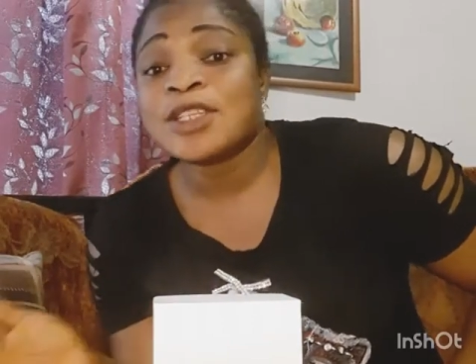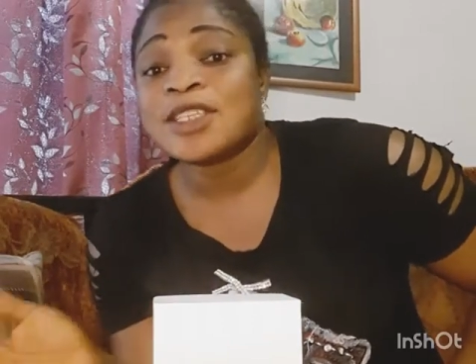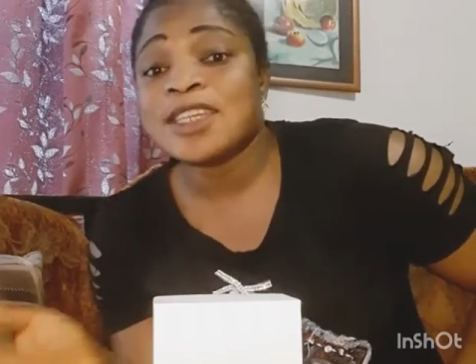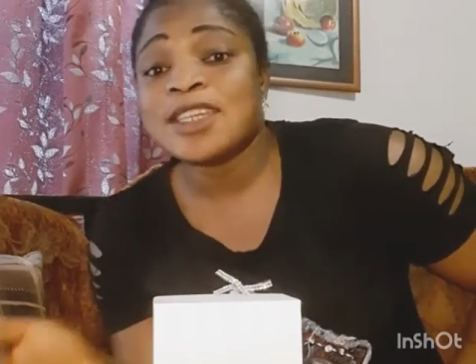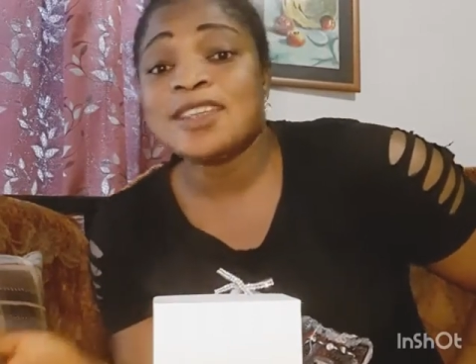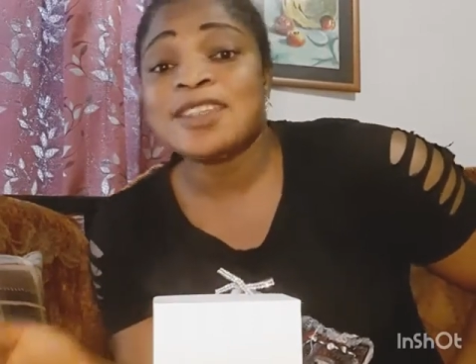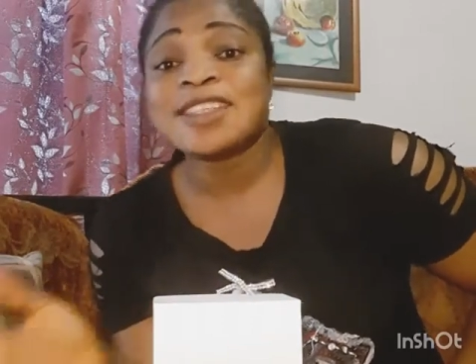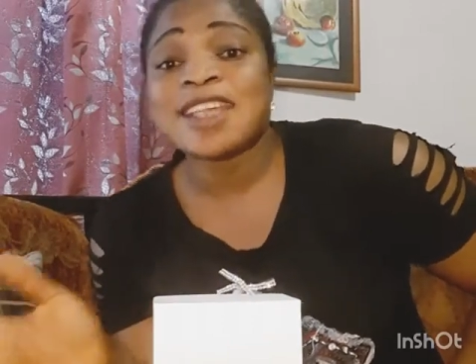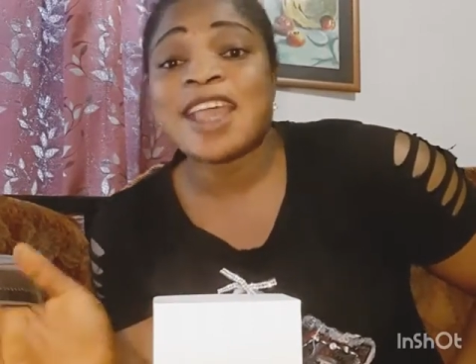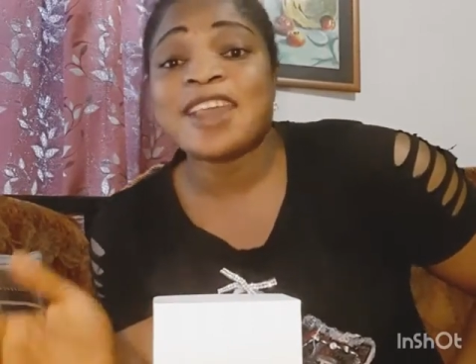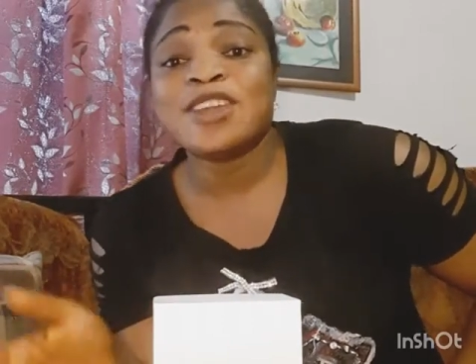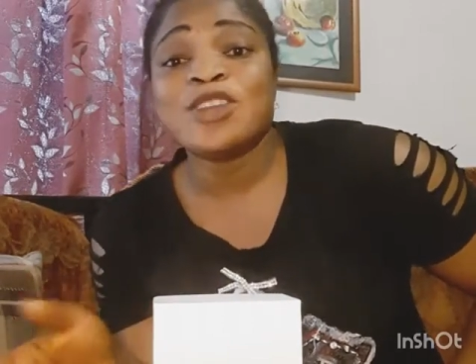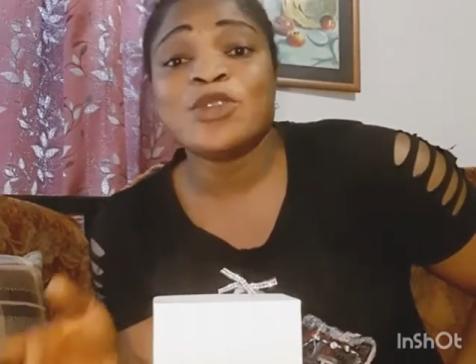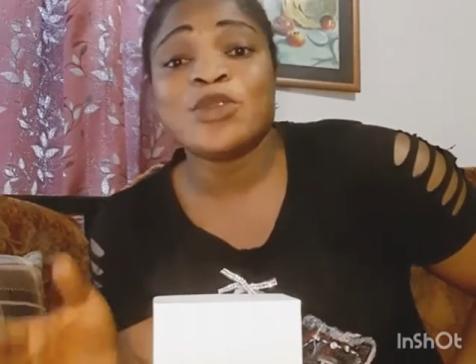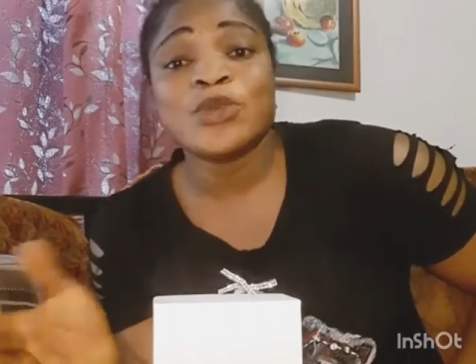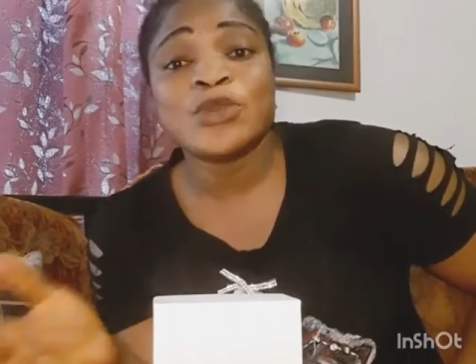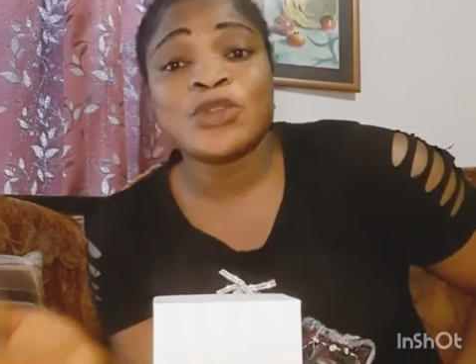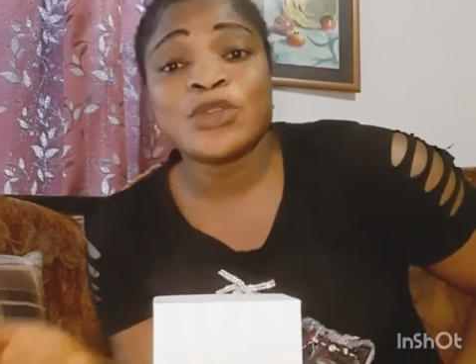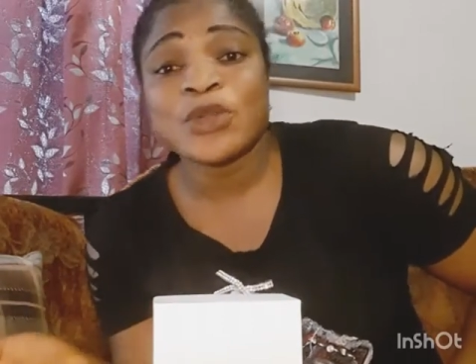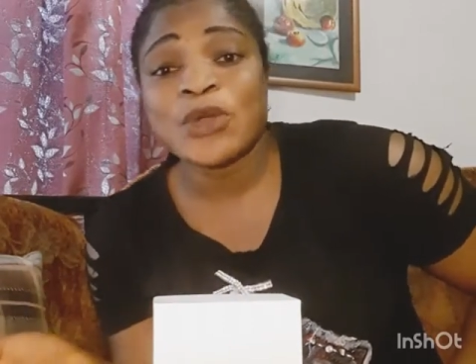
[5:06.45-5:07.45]
things I need
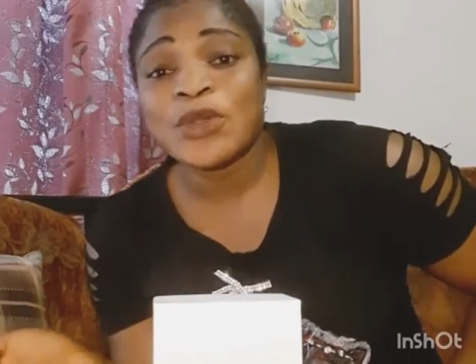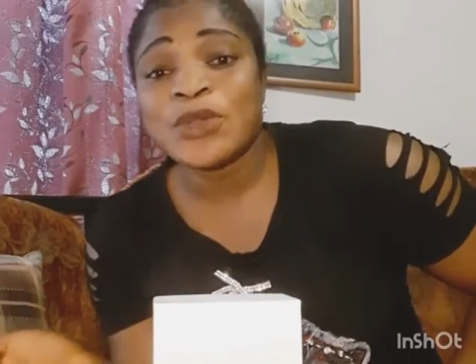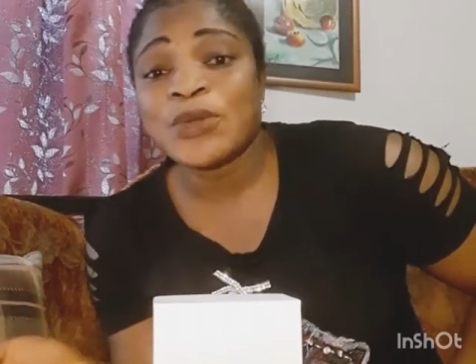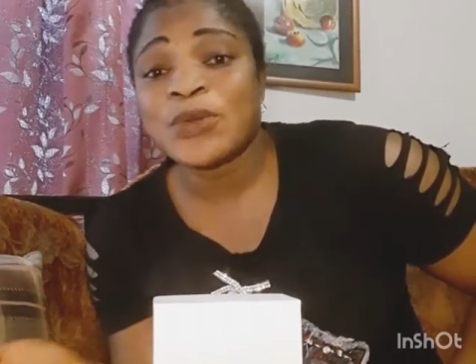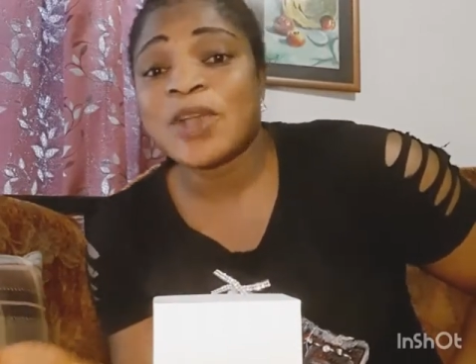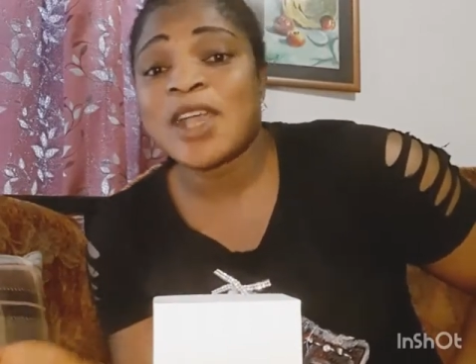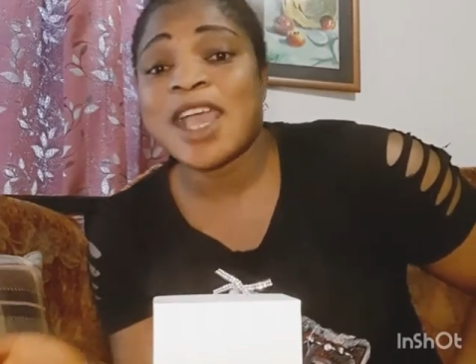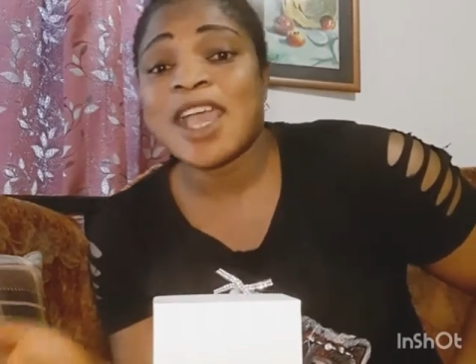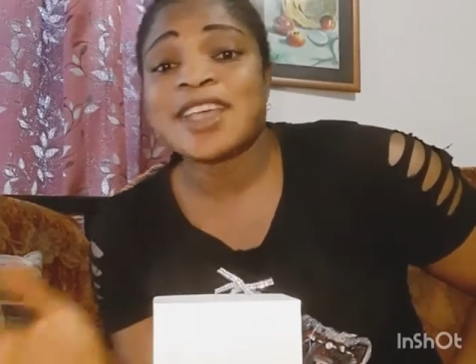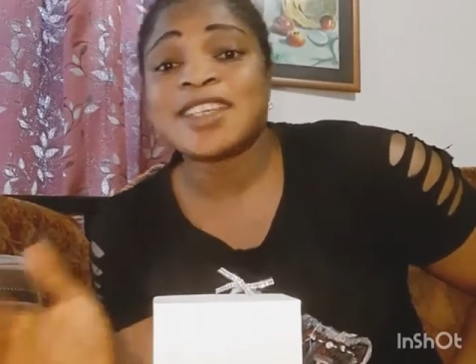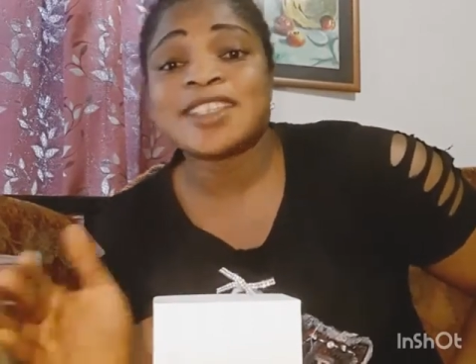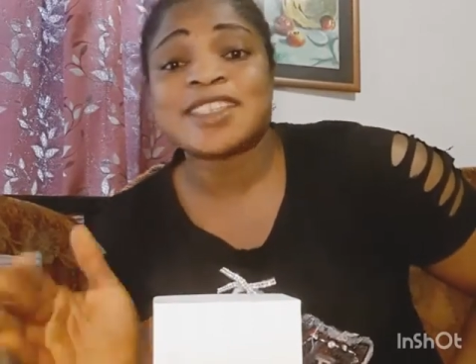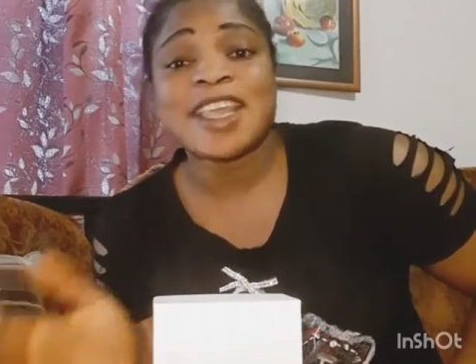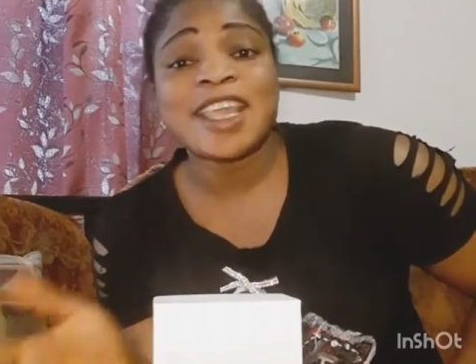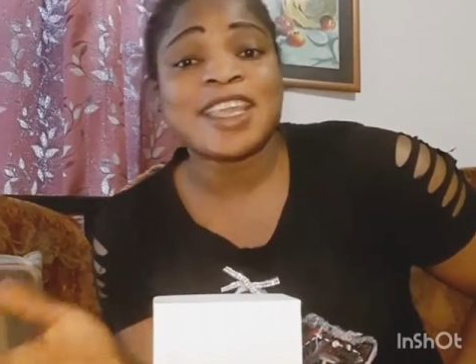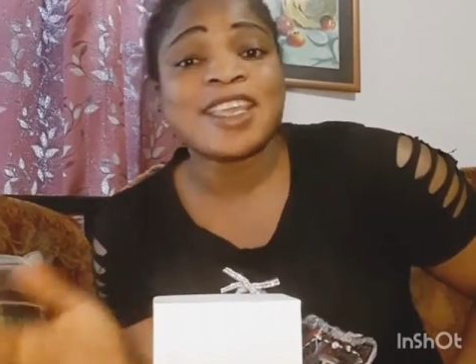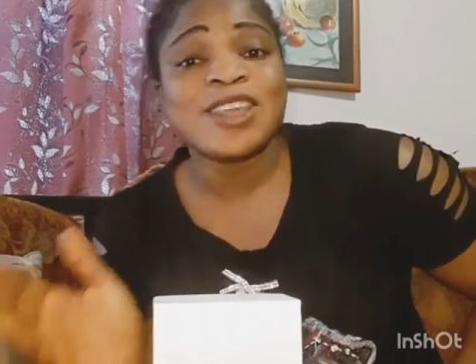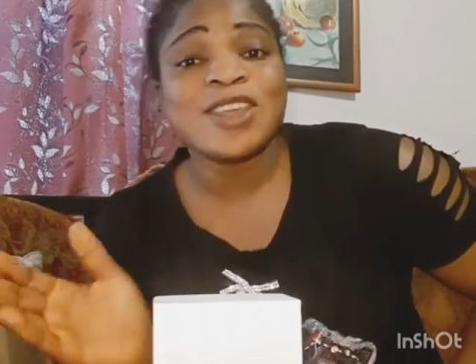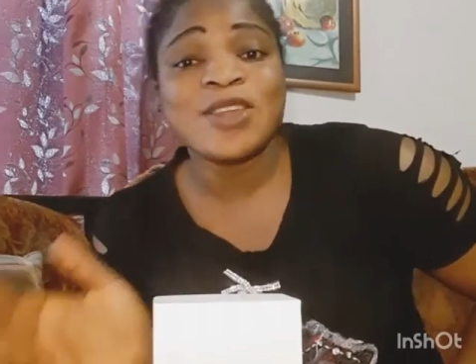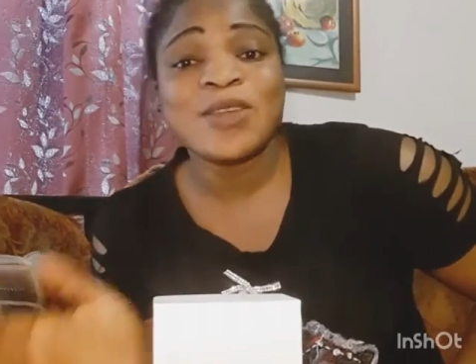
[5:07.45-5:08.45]
to show you guys,
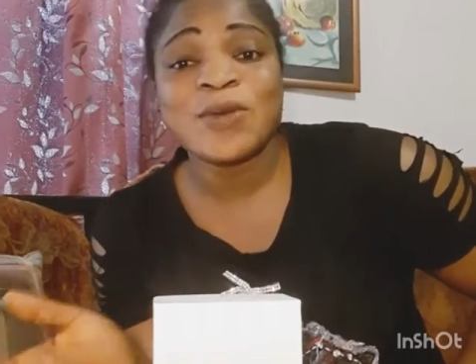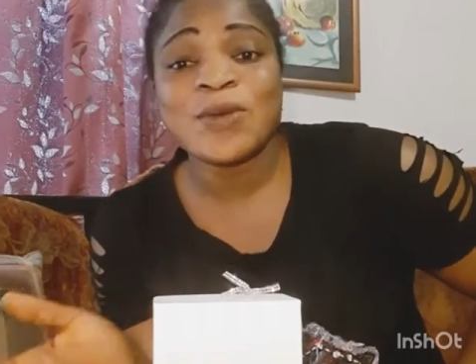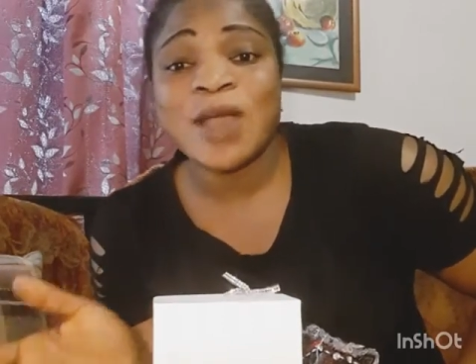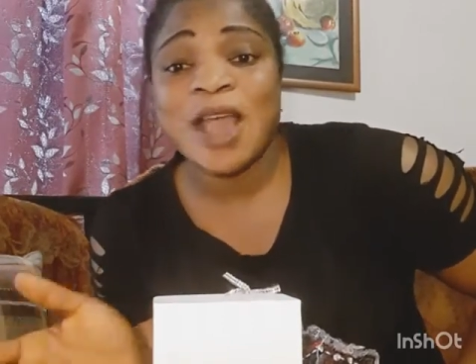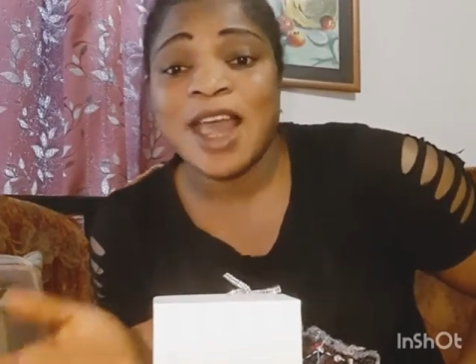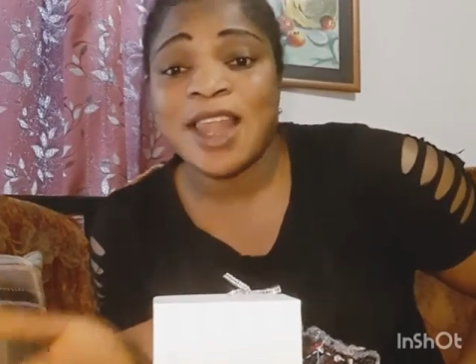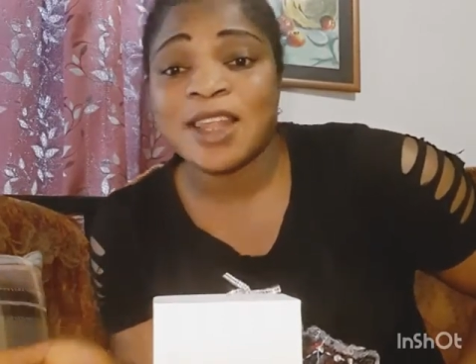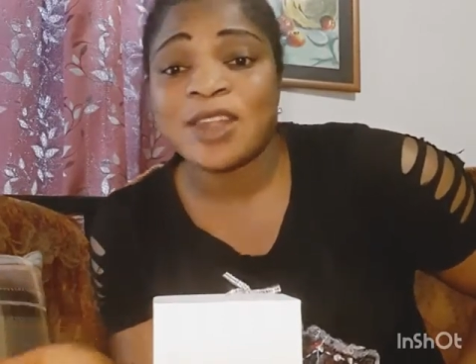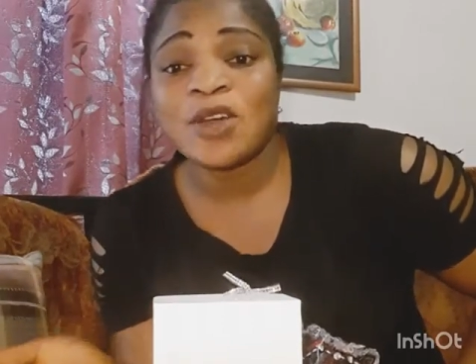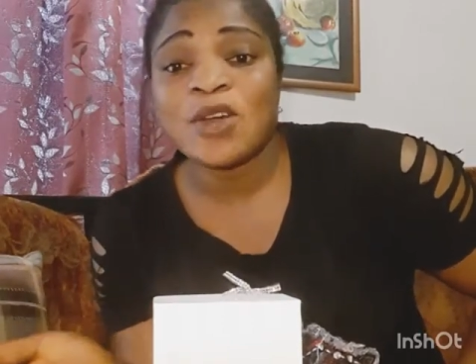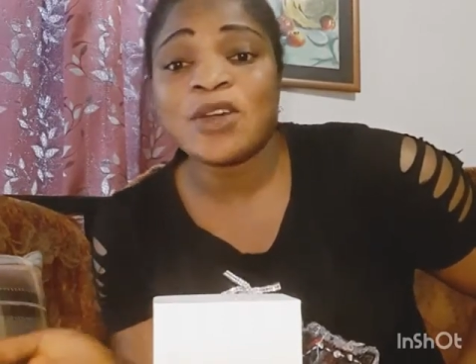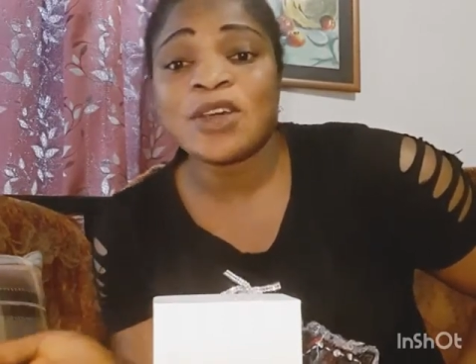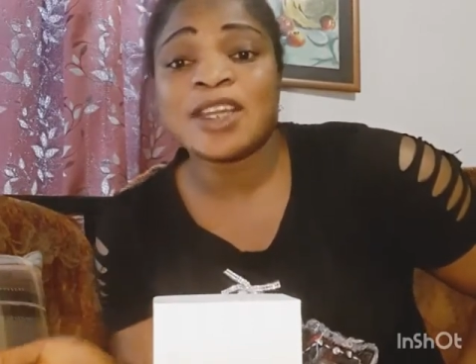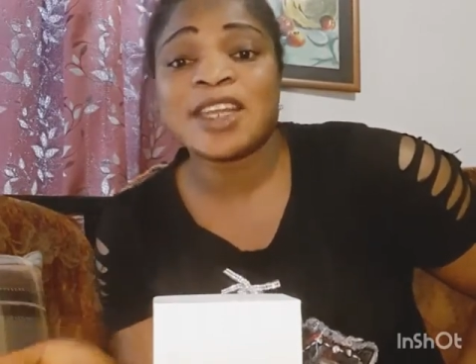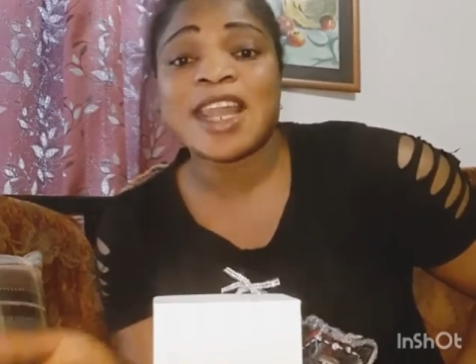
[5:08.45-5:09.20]
taking you along,